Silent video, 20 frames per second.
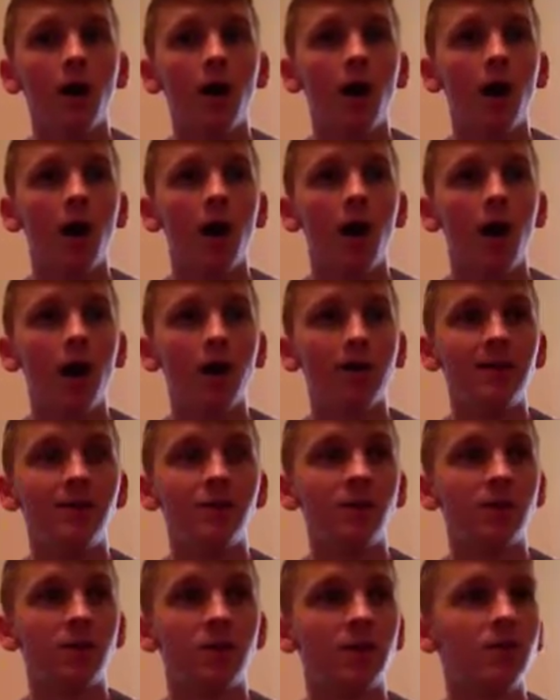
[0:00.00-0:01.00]
And
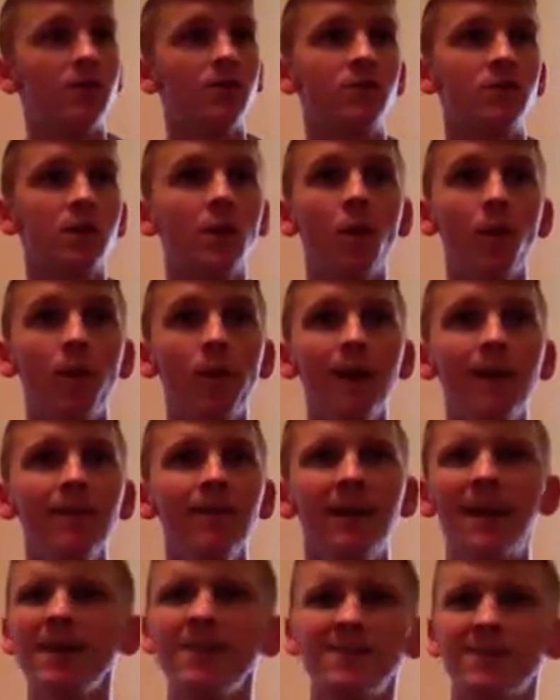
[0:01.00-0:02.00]
he just said, oh,
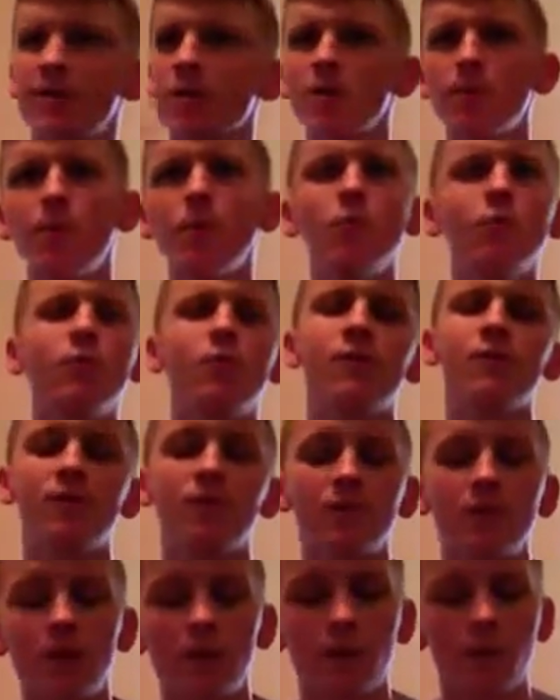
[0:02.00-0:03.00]
Bayley hits her
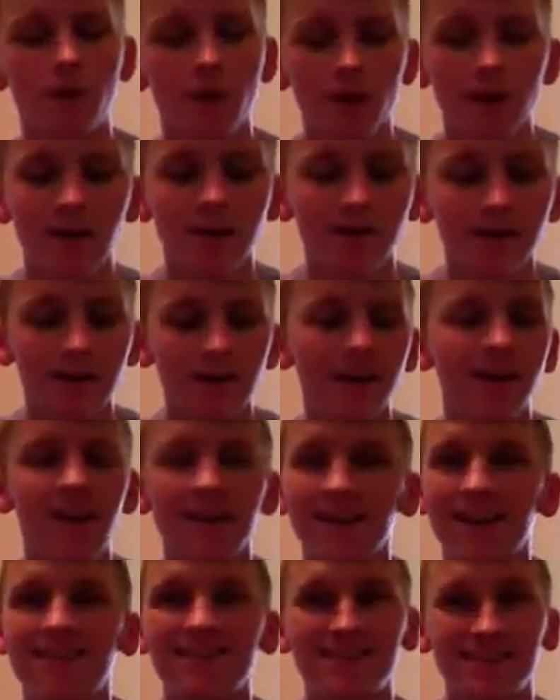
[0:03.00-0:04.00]
move. But he didn't. He
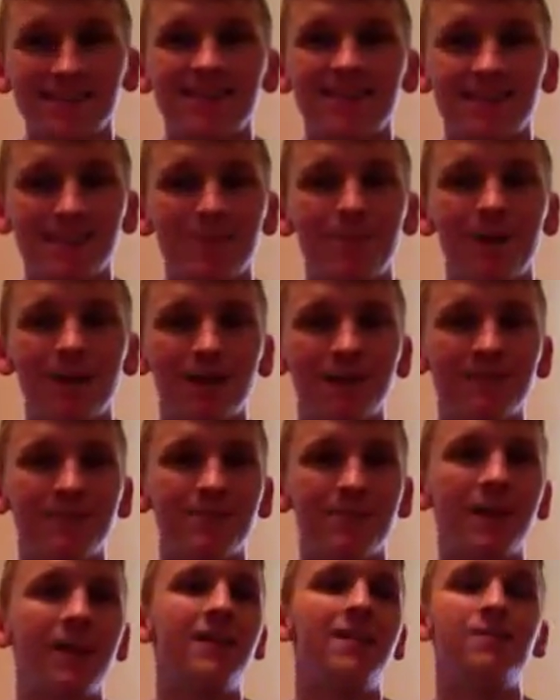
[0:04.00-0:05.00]
in the end did say Bayley to
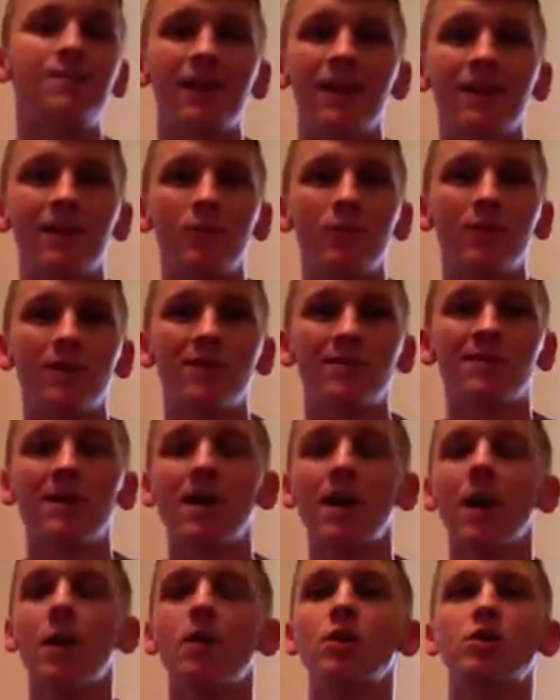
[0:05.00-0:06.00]
belly, and Bayley wins.
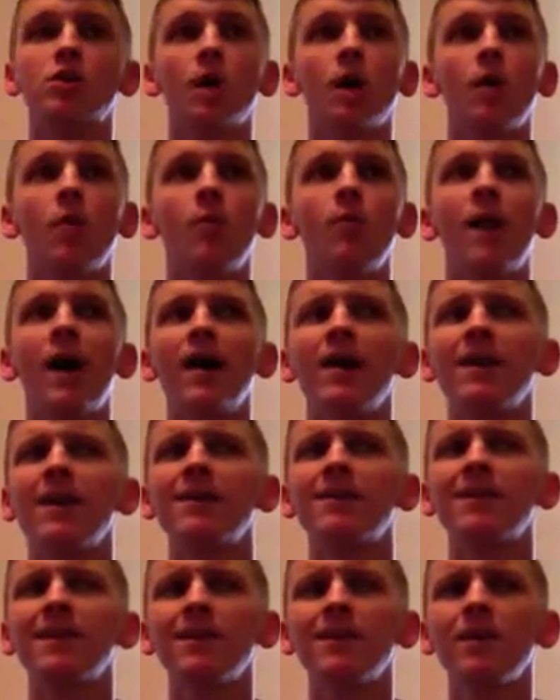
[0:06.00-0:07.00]
So my
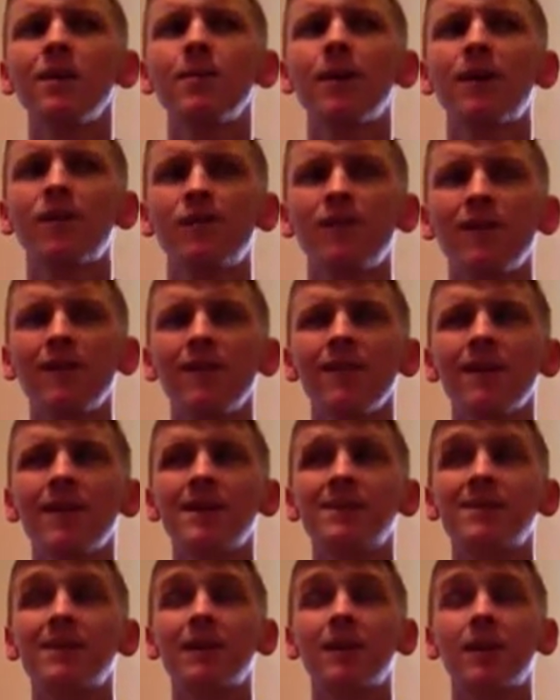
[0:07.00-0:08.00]
idea and my feeling
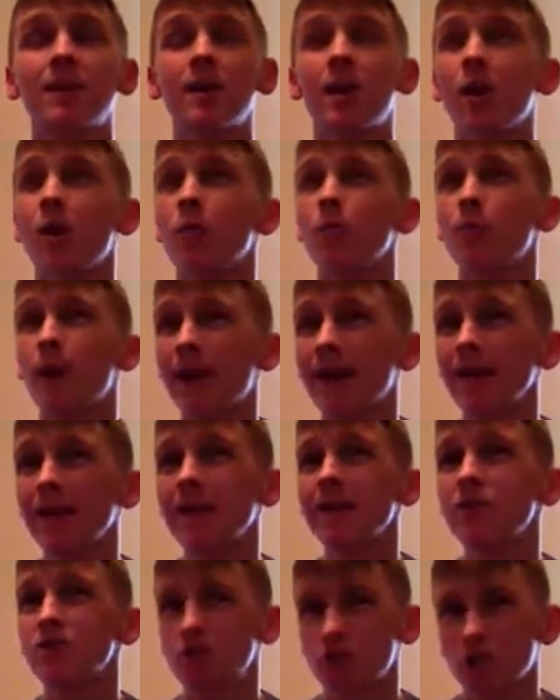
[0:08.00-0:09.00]
is they're going to go
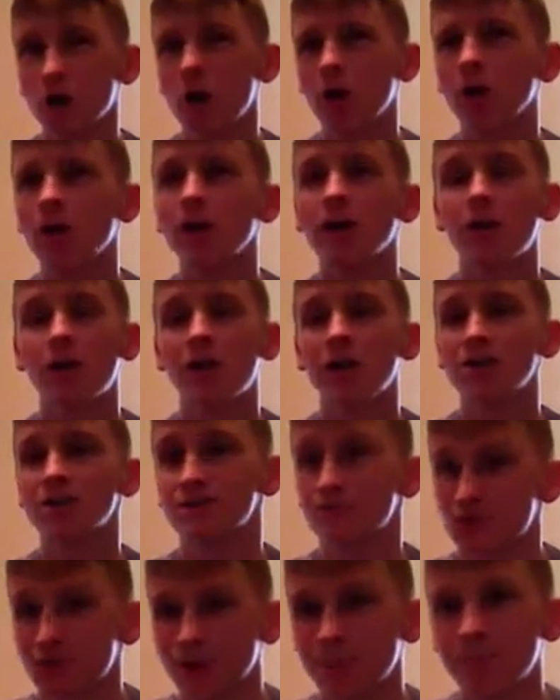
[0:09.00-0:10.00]
Bayley and Charlotte at Clash
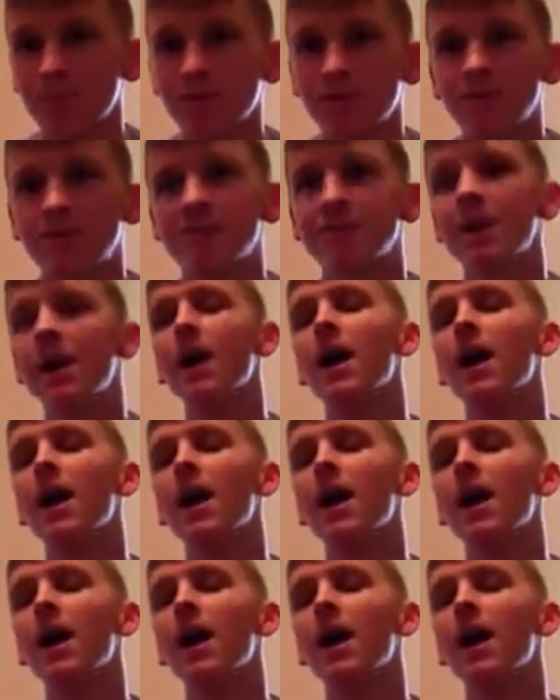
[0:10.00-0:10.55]
of Champions,